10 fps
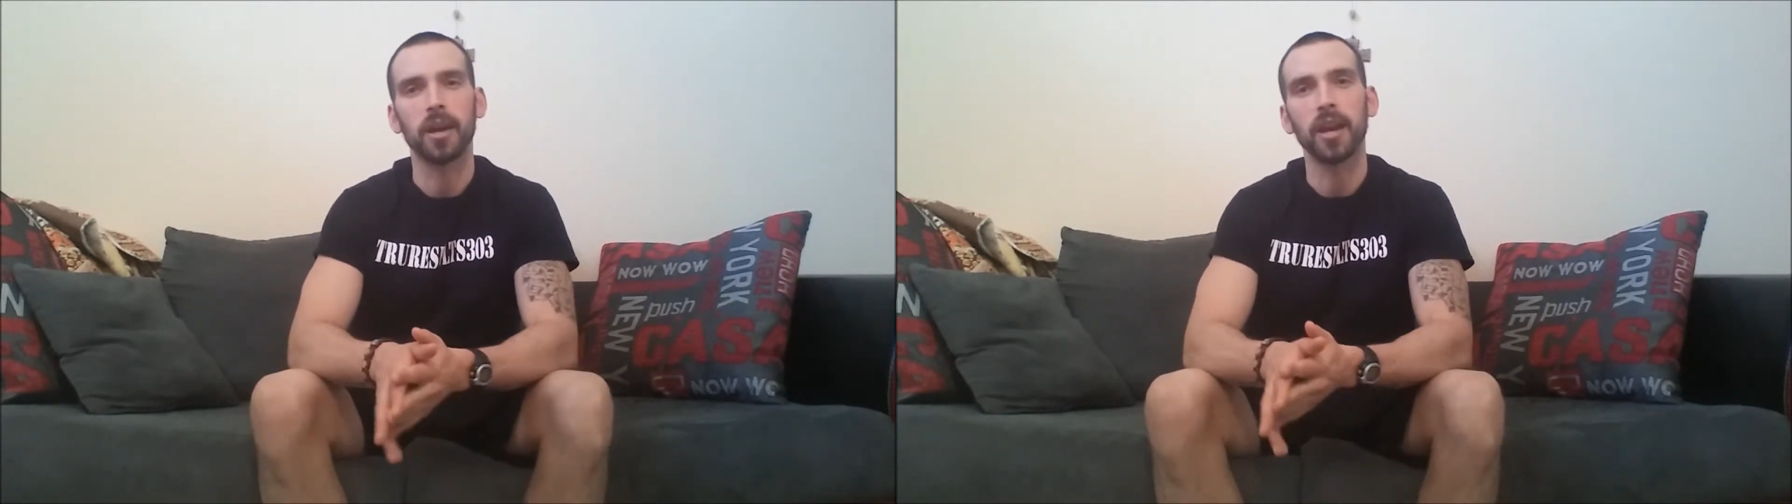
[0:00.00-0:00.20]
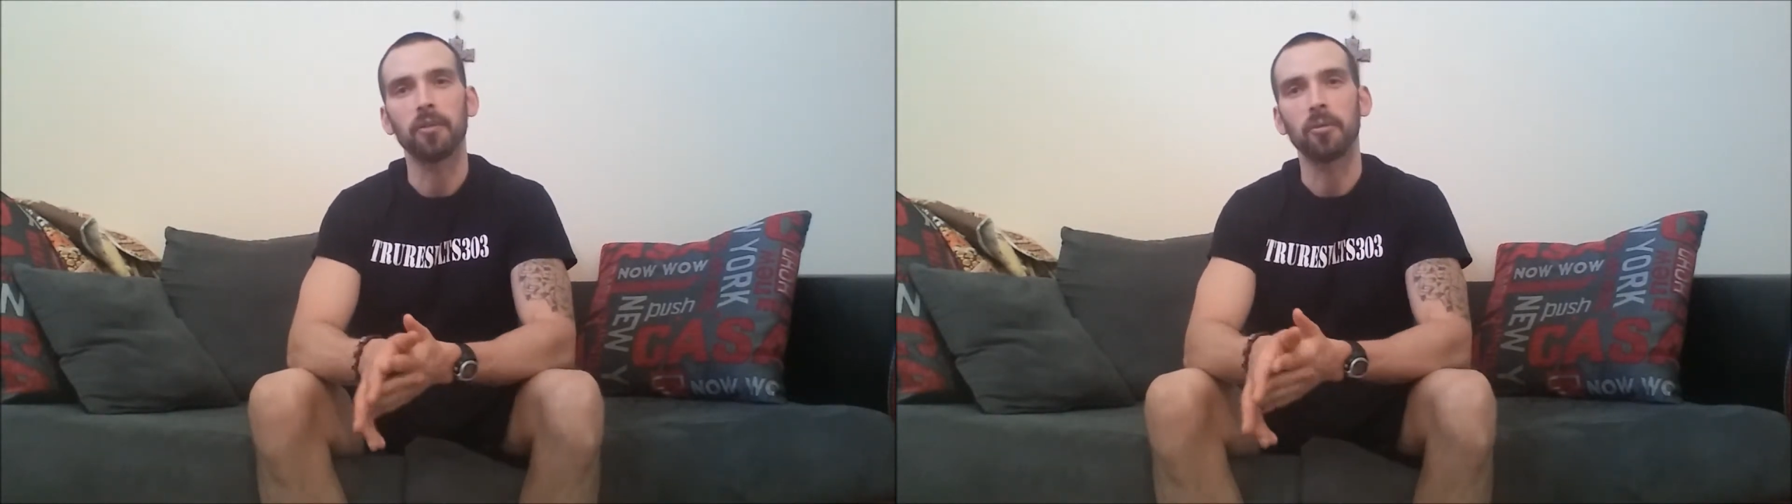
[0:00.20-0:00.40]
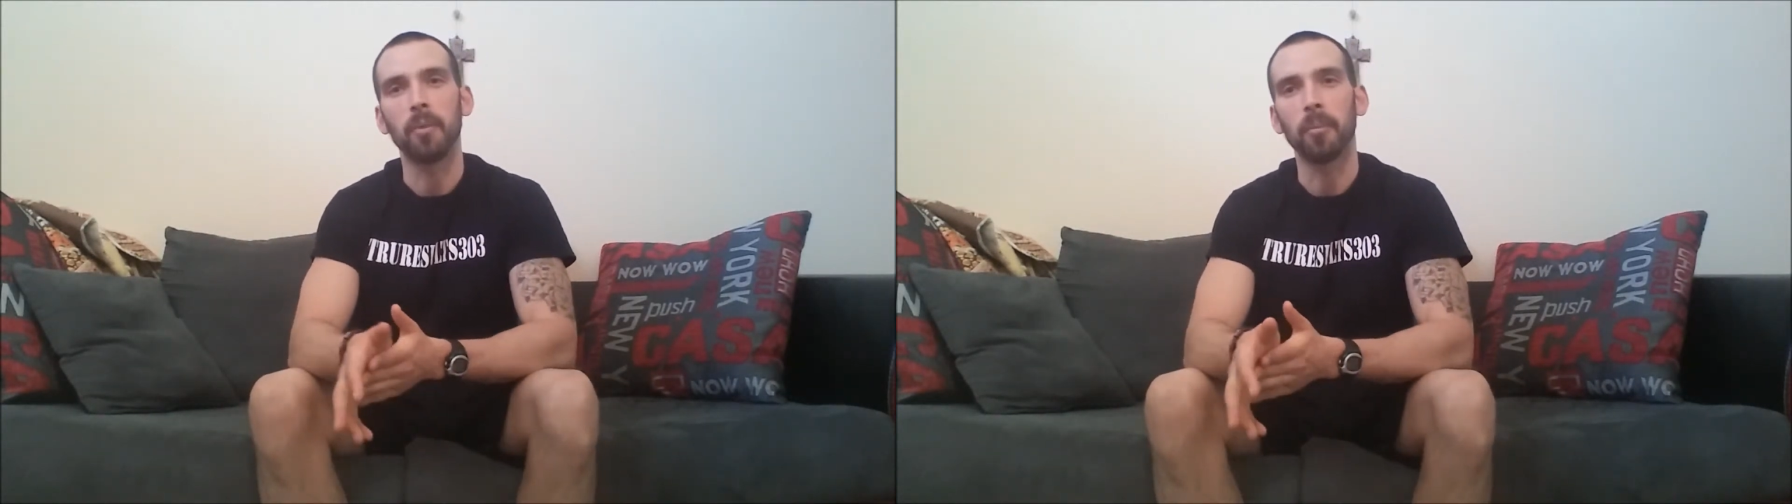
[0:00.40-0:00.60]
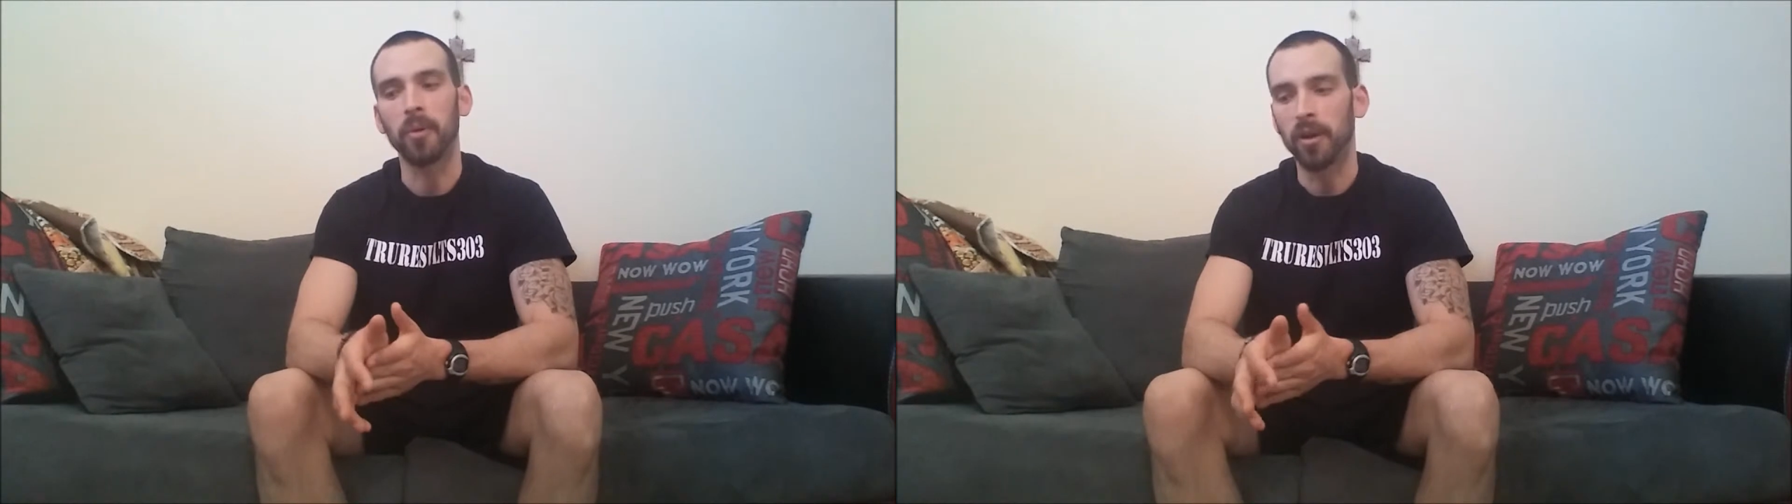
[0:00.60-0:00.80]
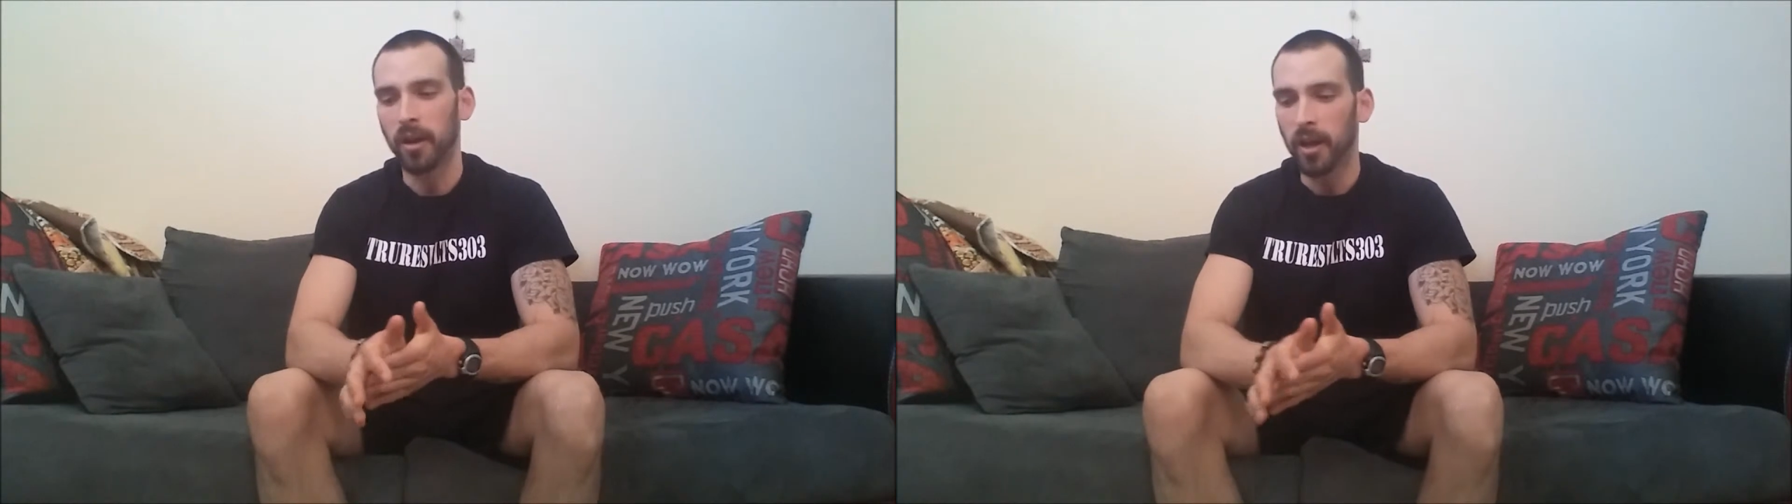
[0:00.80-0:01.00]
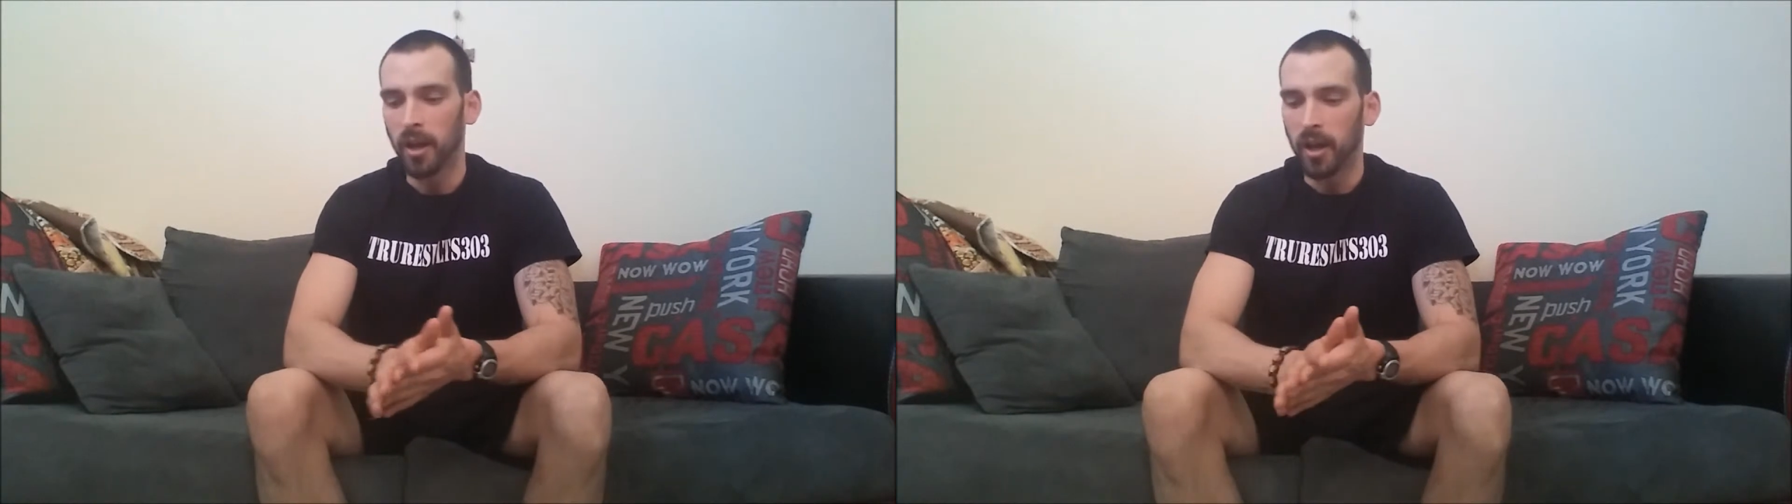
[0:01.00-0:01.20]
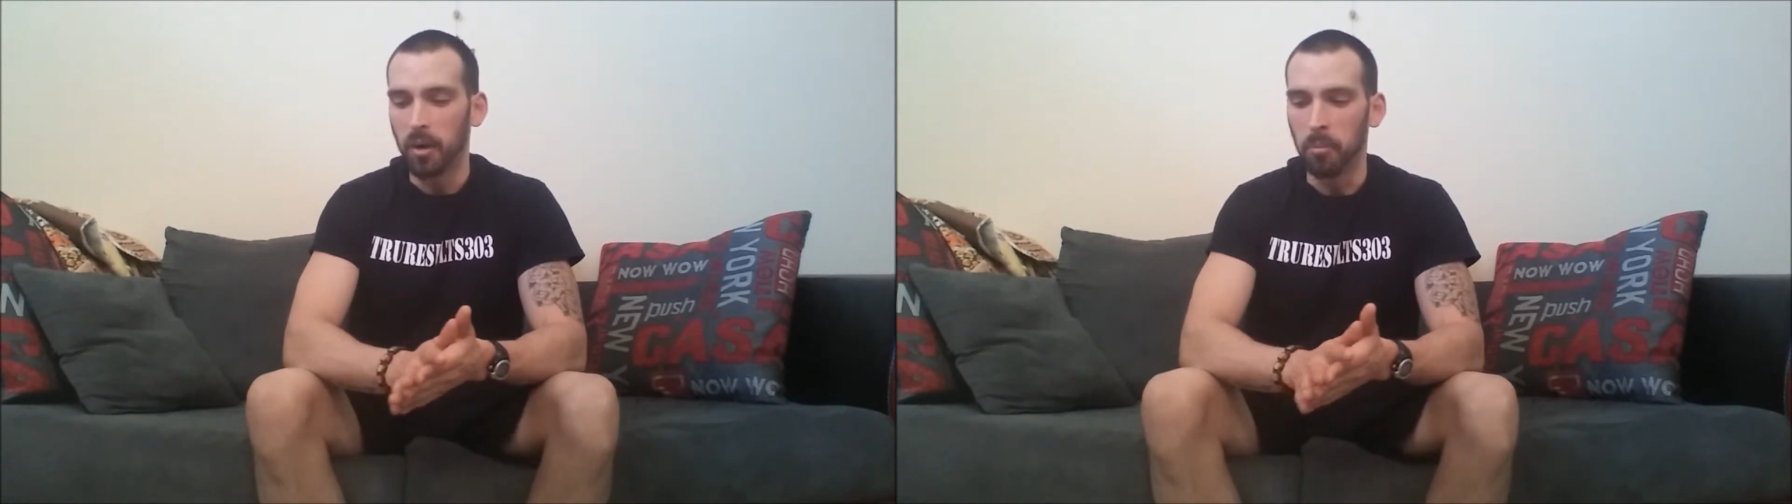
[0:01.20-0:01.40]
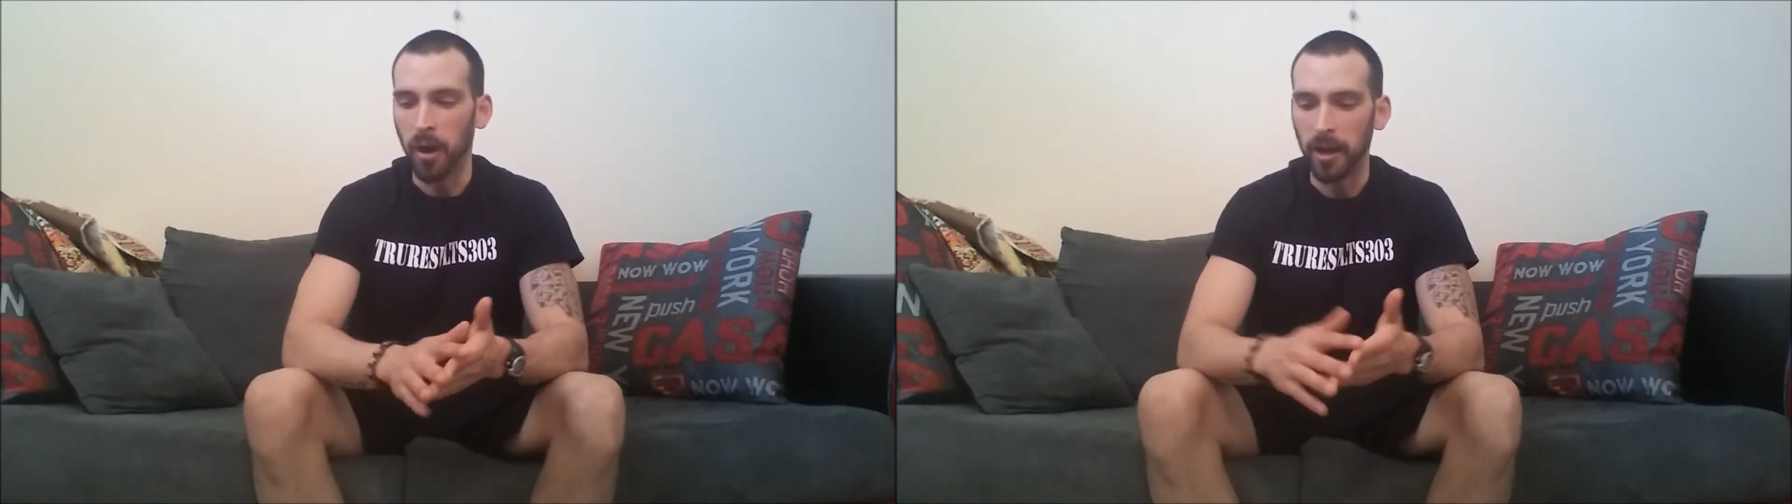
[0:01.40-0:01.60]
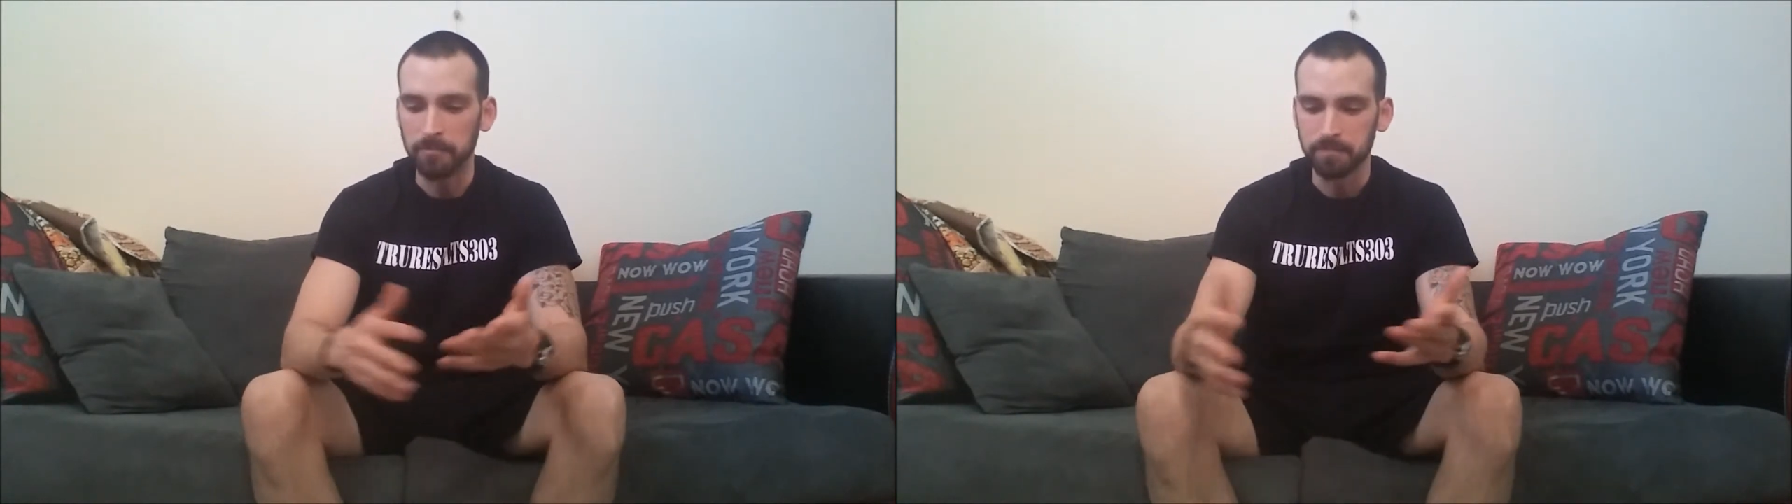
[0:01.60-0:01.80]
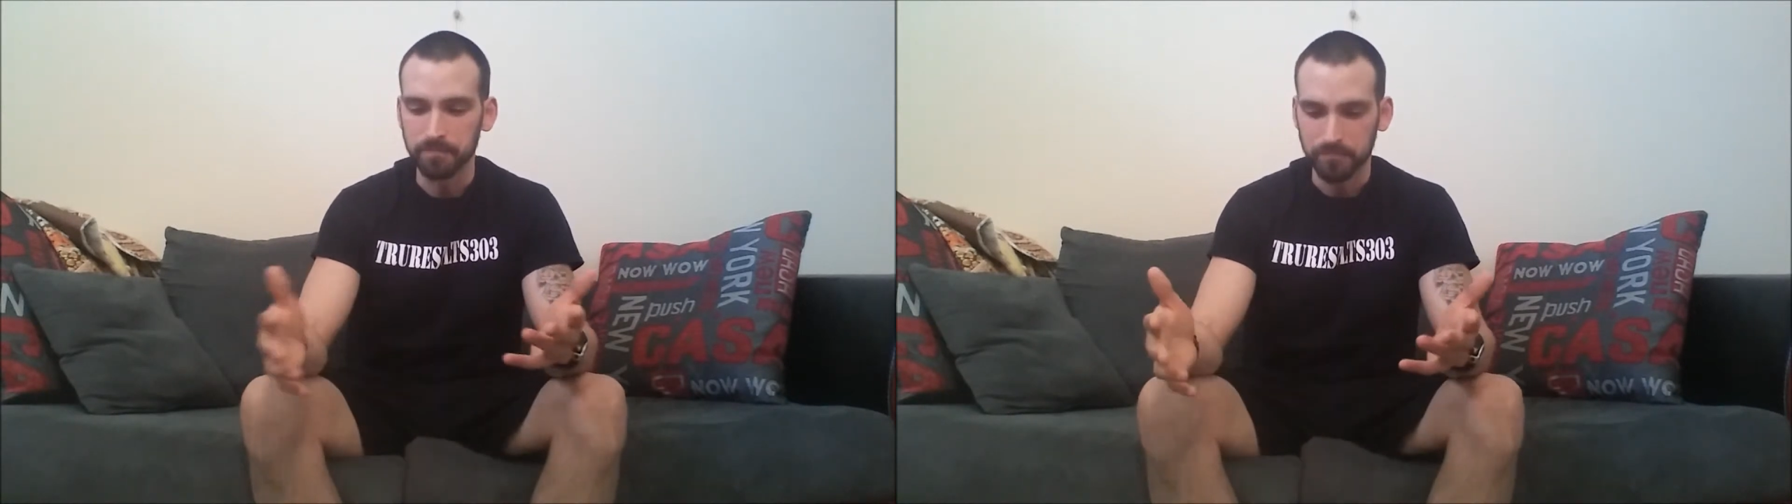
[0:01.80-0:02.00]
I can't remember. But,